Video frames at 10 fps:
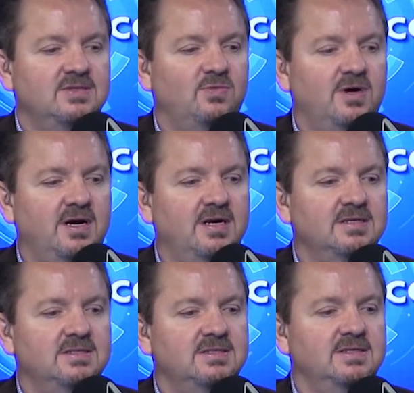
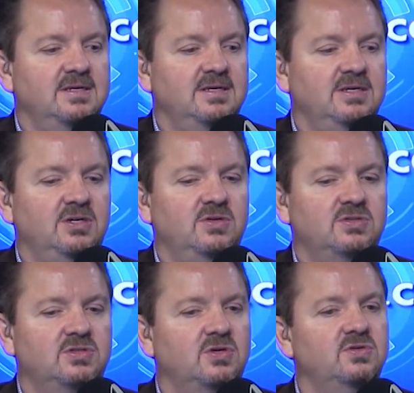was, you know,
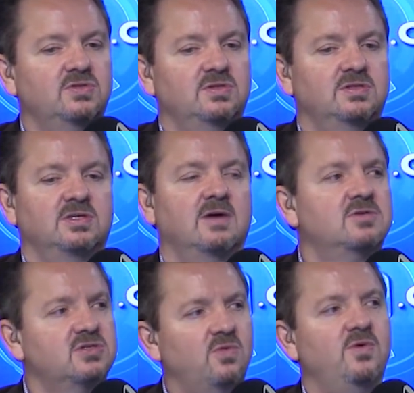so God was
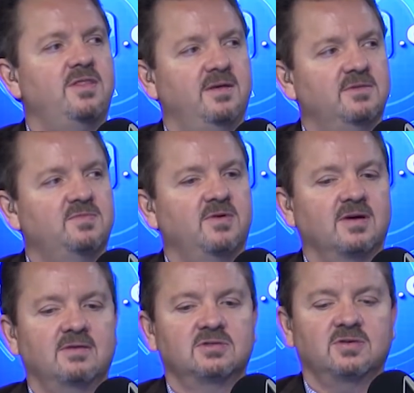so with him. The Spirit of
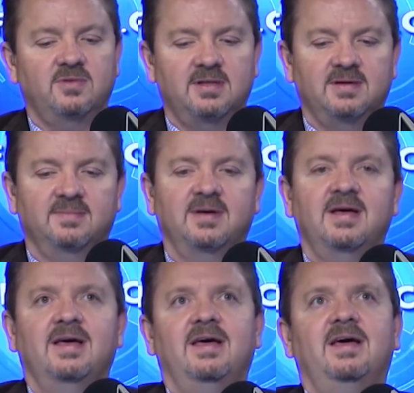God mm. was so with him.
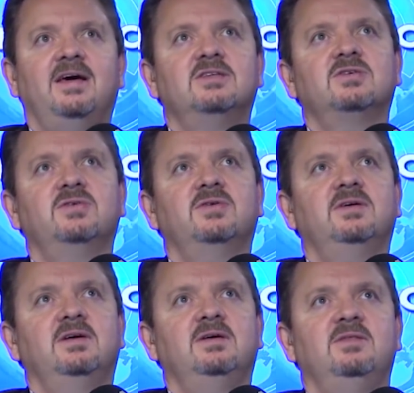And so
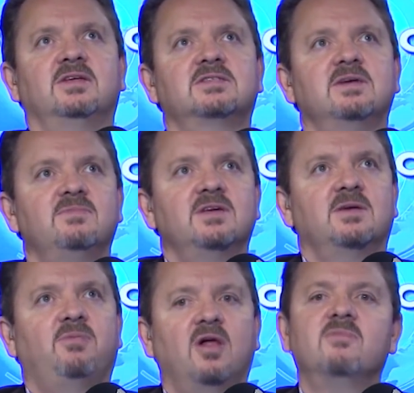and that's something a
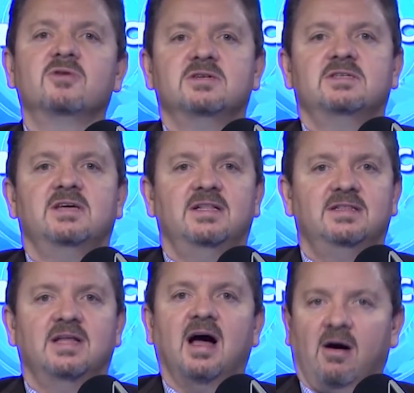plumber just said
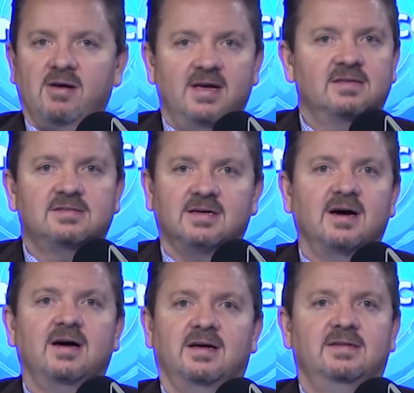out yes to
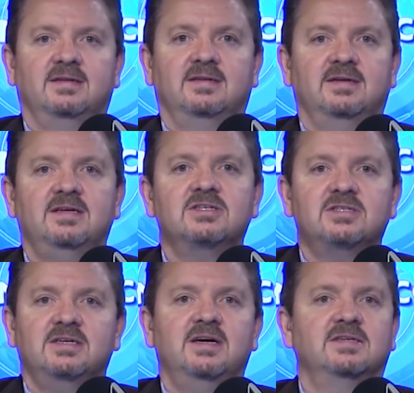God. He just
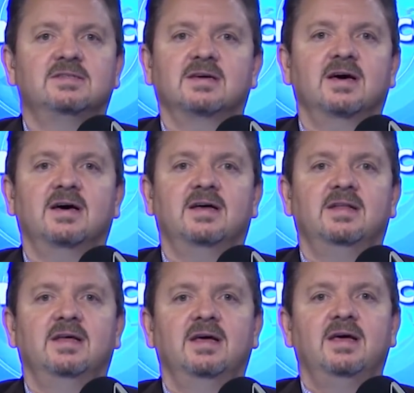said yes to God.
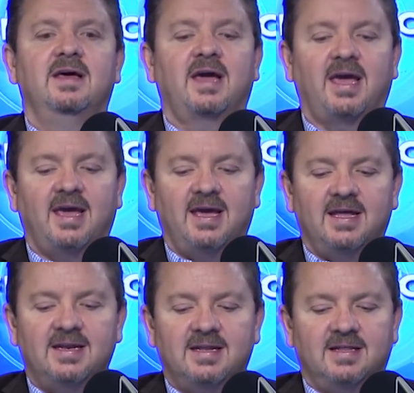
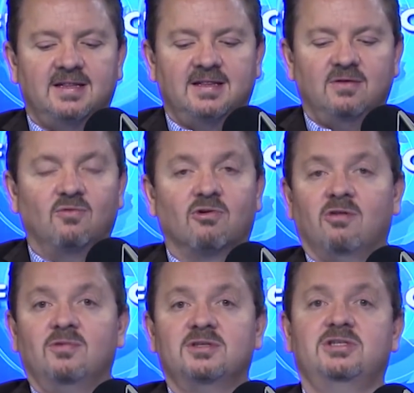And the
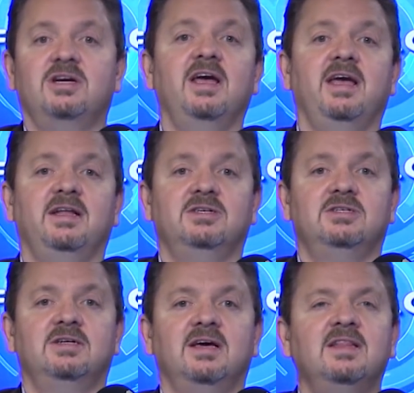world was
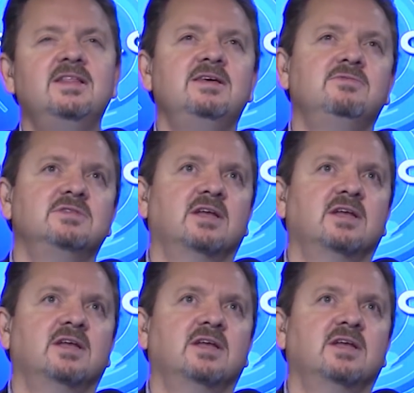changed. And it was I